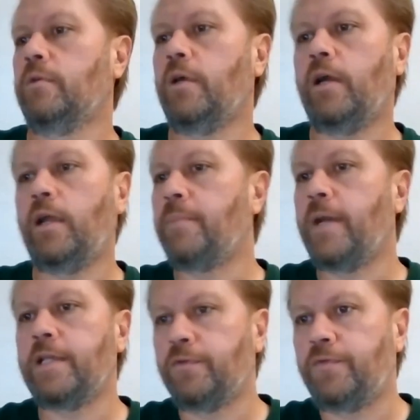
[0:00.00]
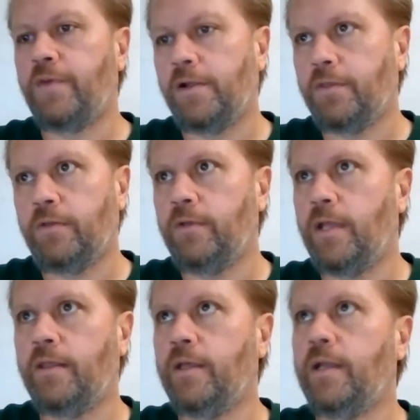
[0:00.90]
All right, I might as well follow through
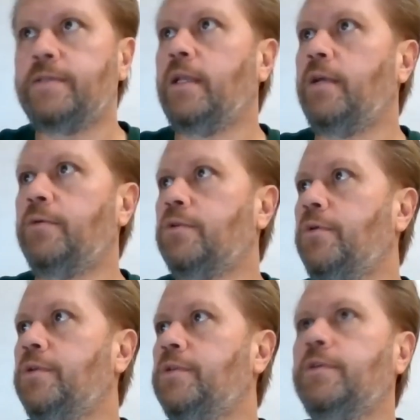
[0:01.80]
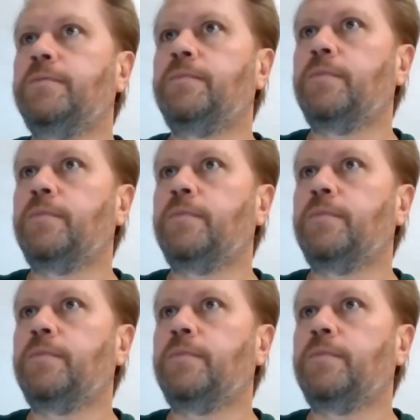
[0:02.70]
now that I said I was going to.